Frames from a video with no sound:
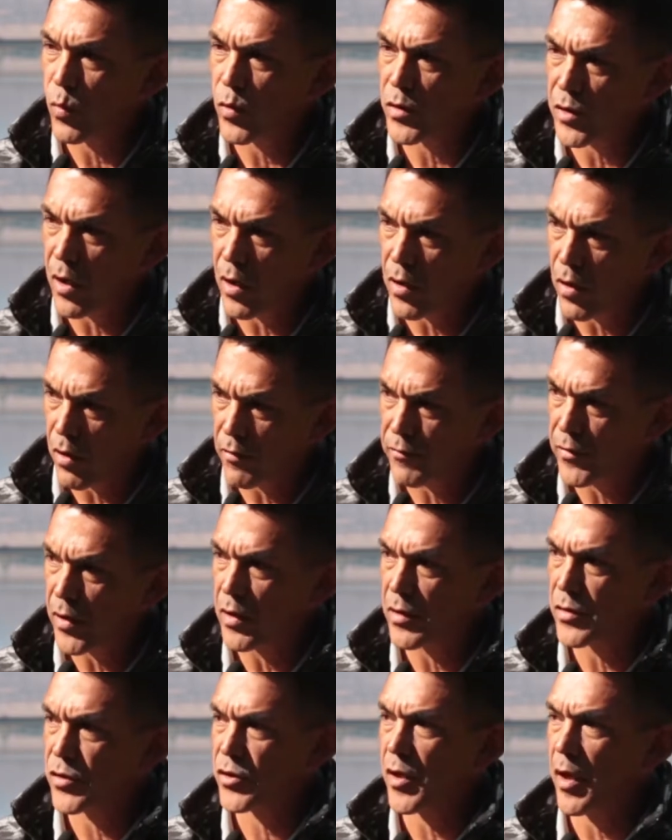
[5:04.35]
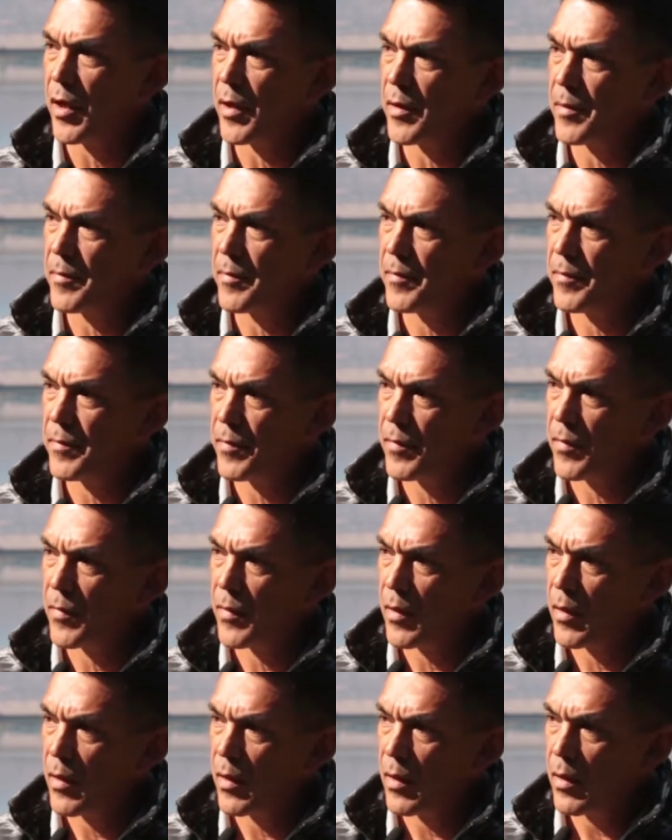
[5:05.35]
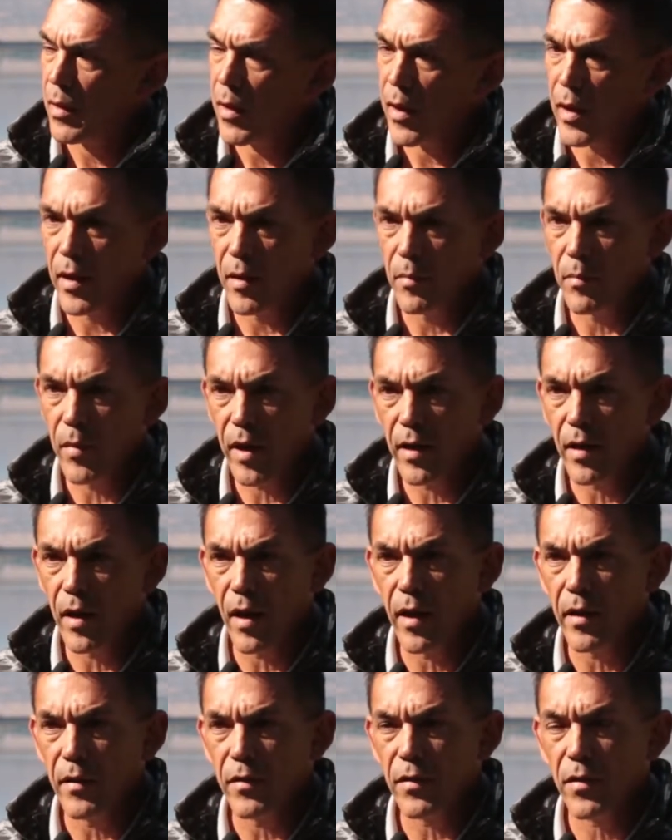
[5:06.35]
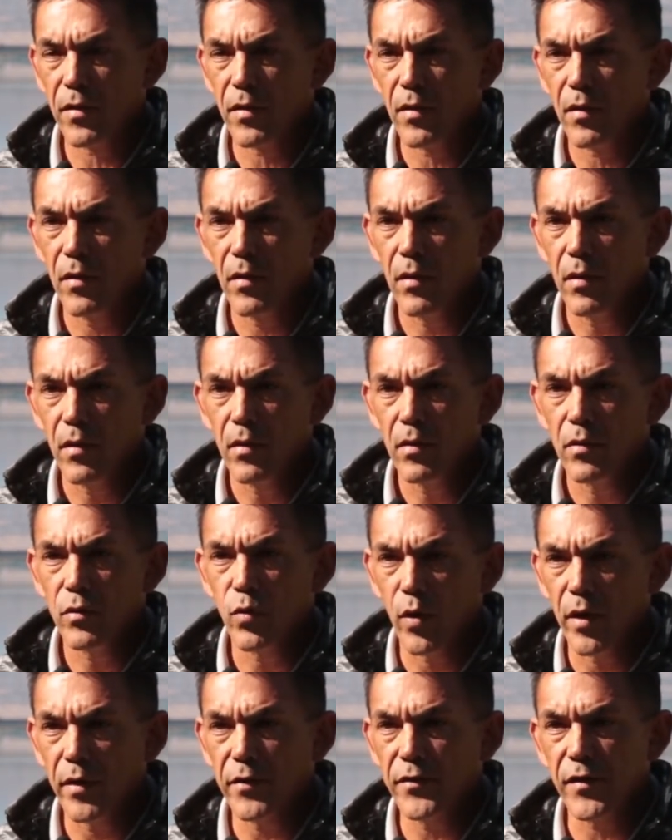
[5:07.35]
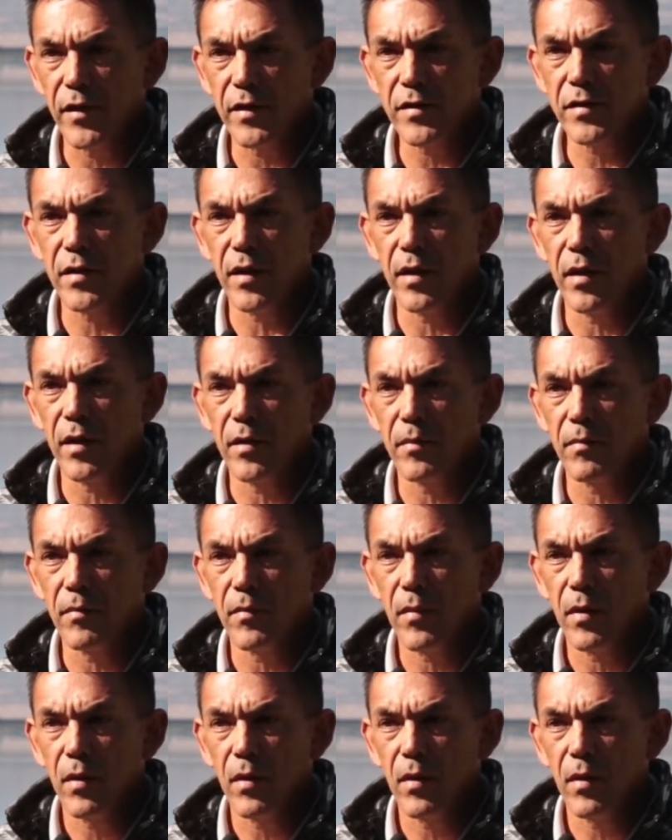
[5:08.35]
was on our village site. And in May 9th, 2016,